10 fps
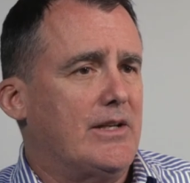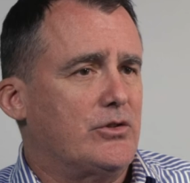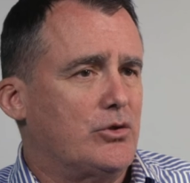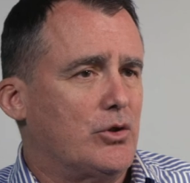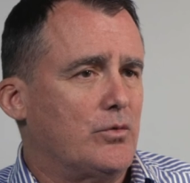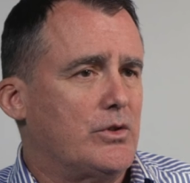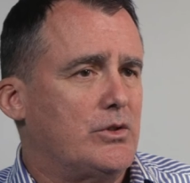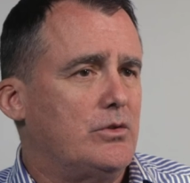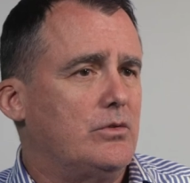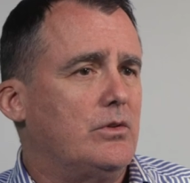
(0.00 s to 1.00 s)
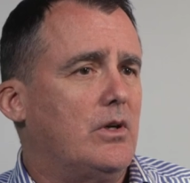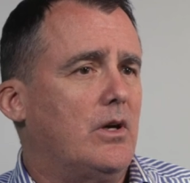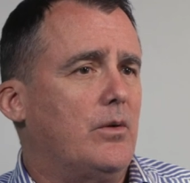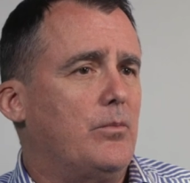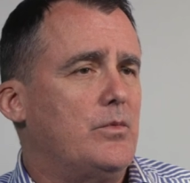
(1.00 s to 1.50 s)
as a service.
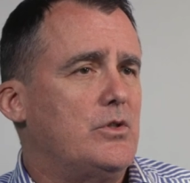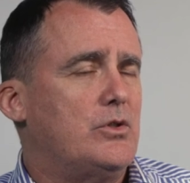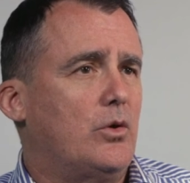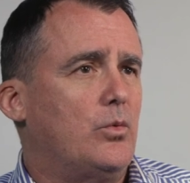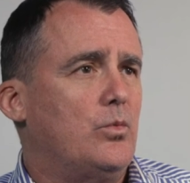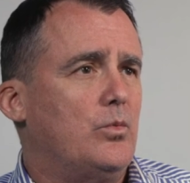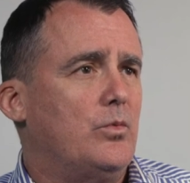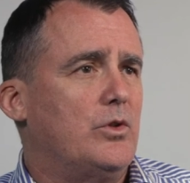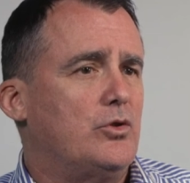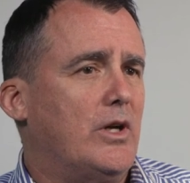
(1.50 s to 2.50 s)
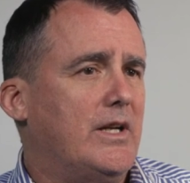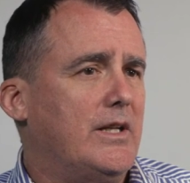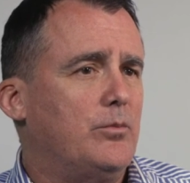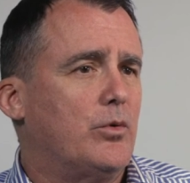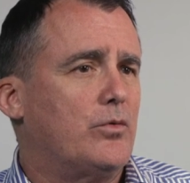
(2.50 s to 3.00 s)
So
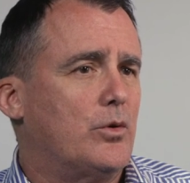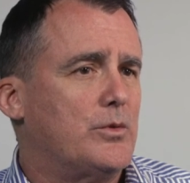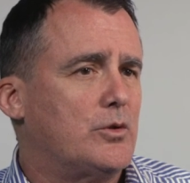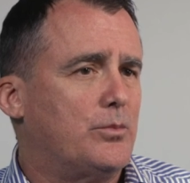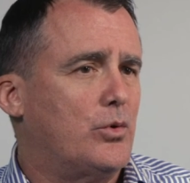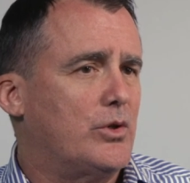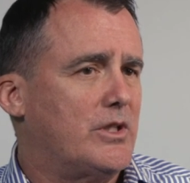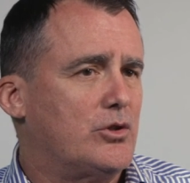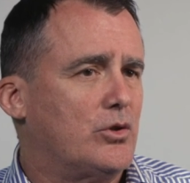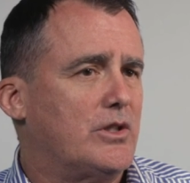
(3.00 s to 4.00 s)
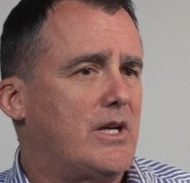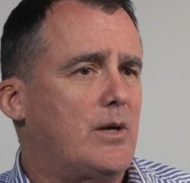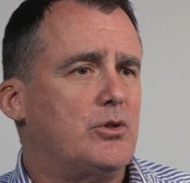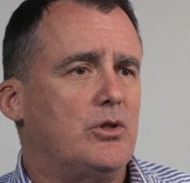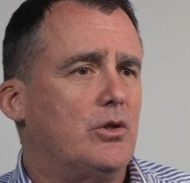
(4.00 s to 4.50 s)
training, performance support, digital
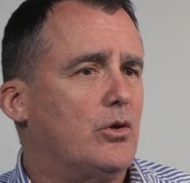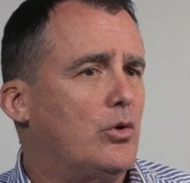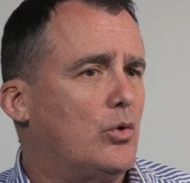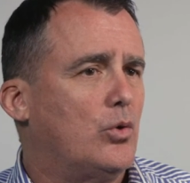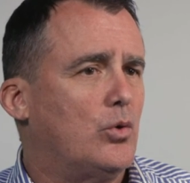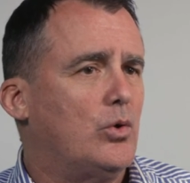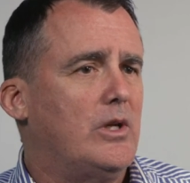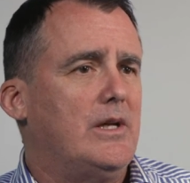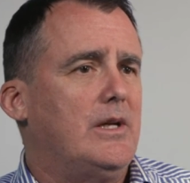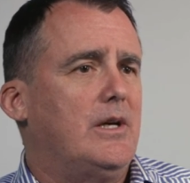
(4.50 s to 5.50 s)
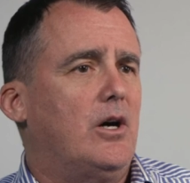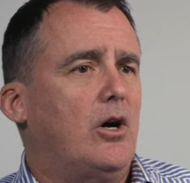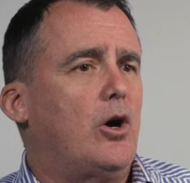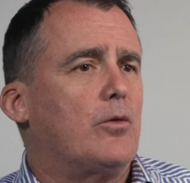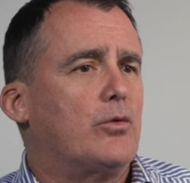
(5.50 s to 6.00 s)
adoption, the whole
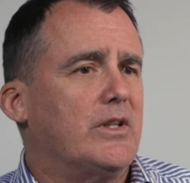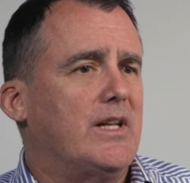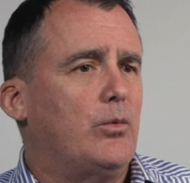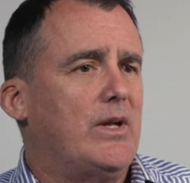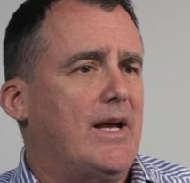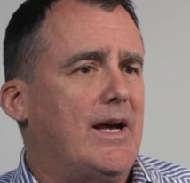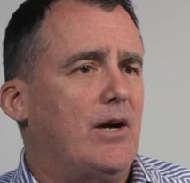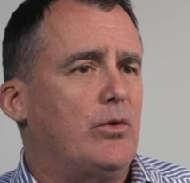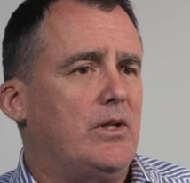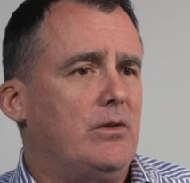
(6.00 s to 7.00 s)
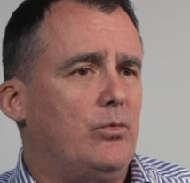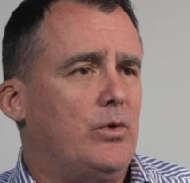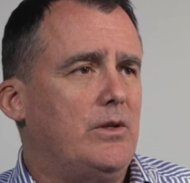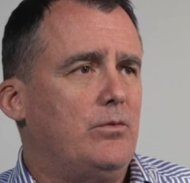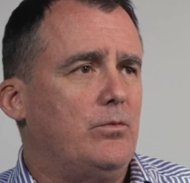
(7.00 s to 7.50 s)
offering that we have,
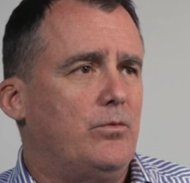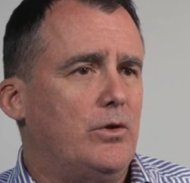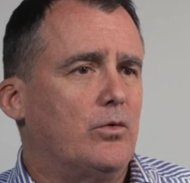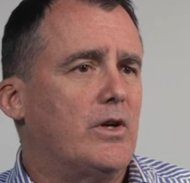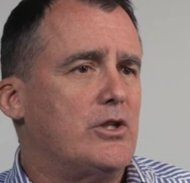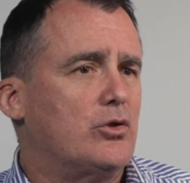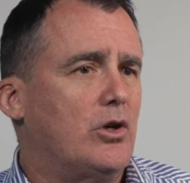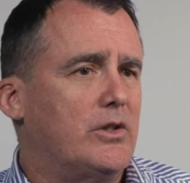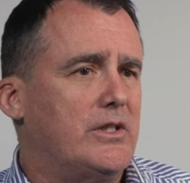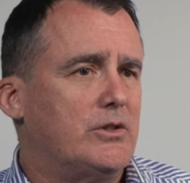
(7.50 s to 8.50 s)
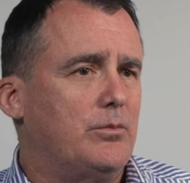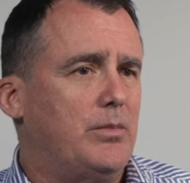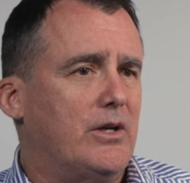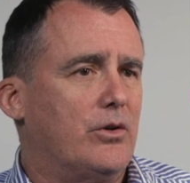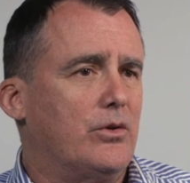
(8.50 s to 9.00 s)
we feel very strongly it's a
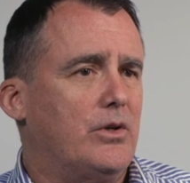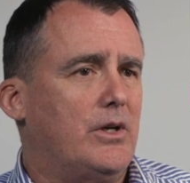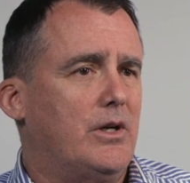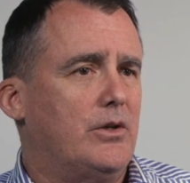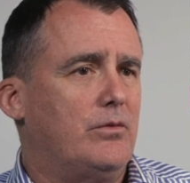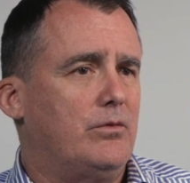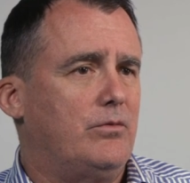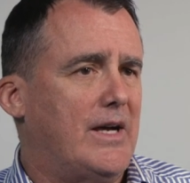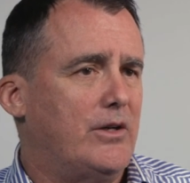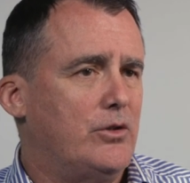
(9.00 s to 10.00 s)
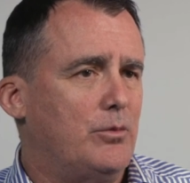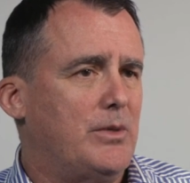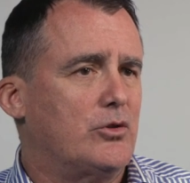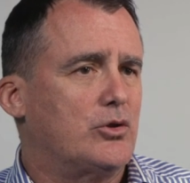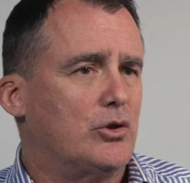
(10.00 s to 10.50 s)
better value and a
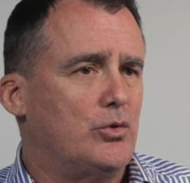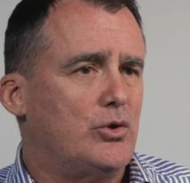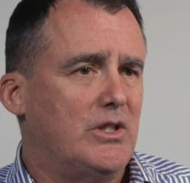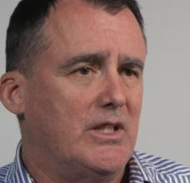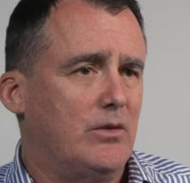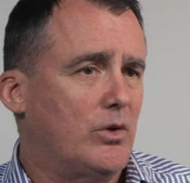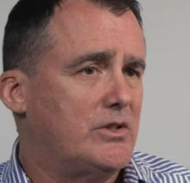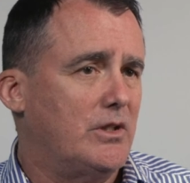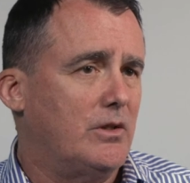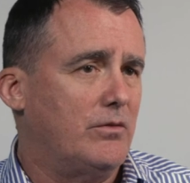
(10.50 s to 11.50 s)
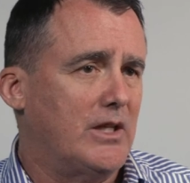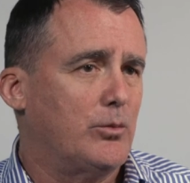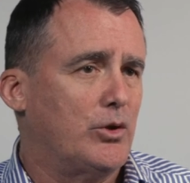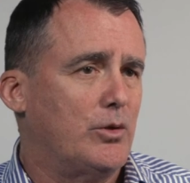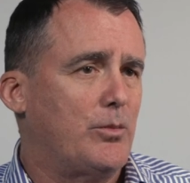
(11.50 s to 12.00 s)
better solution than what's
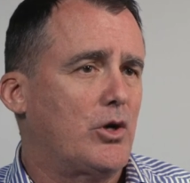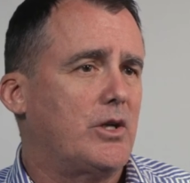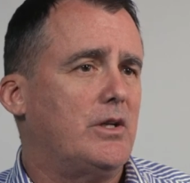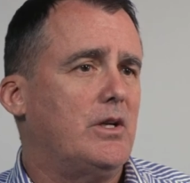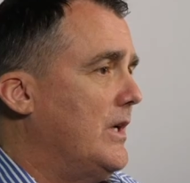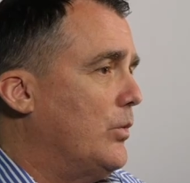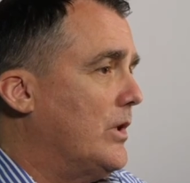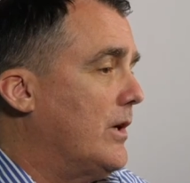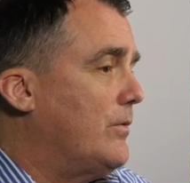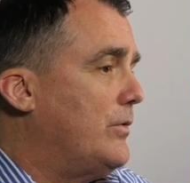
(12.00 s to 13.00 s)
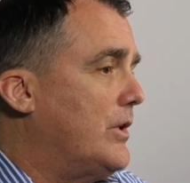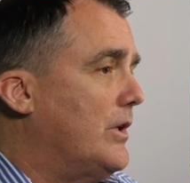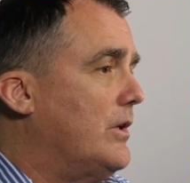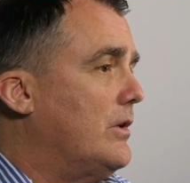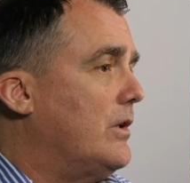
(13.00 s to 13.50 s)
available in the market. We'd love
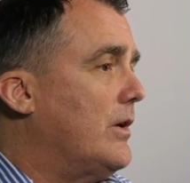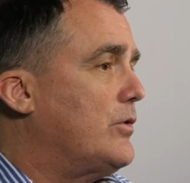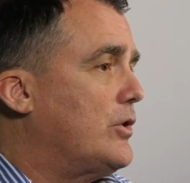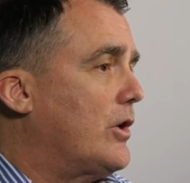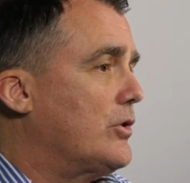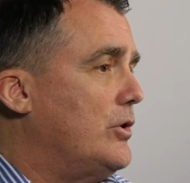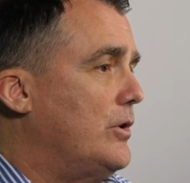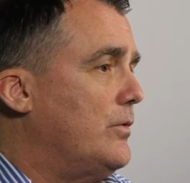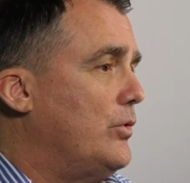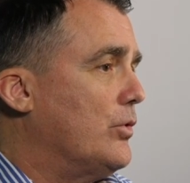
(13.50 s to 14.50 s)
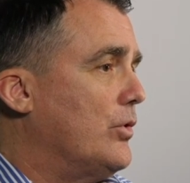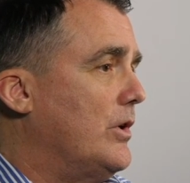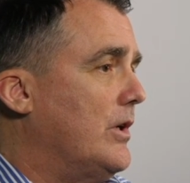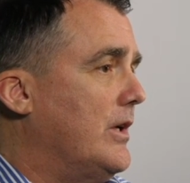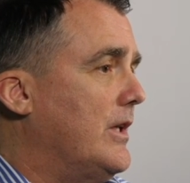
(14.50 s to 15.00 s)
to talk to you. If you're
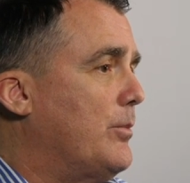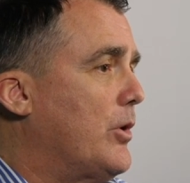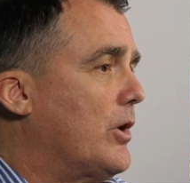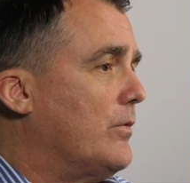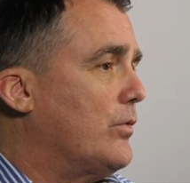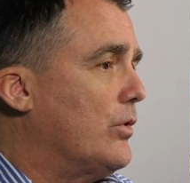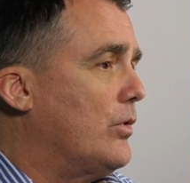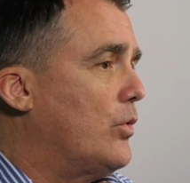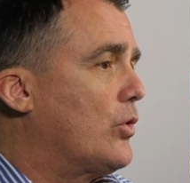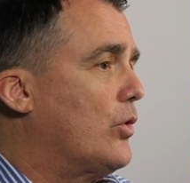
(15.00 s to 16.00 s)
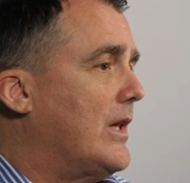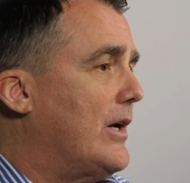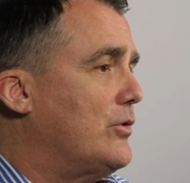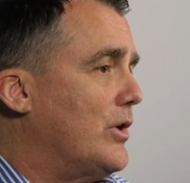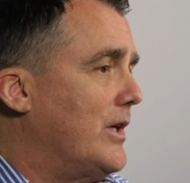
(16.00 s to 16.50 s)
in the market for Oracle
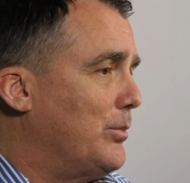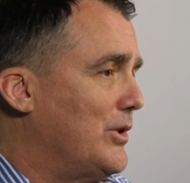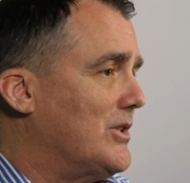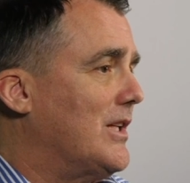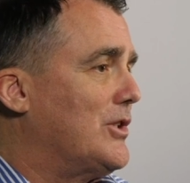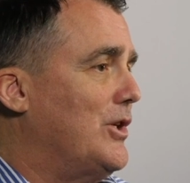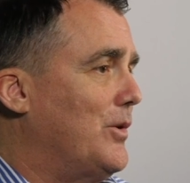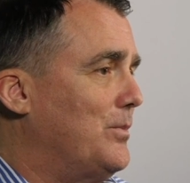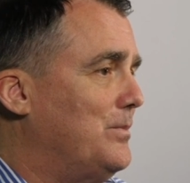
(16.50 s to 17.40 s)
Cloud training, please let us know.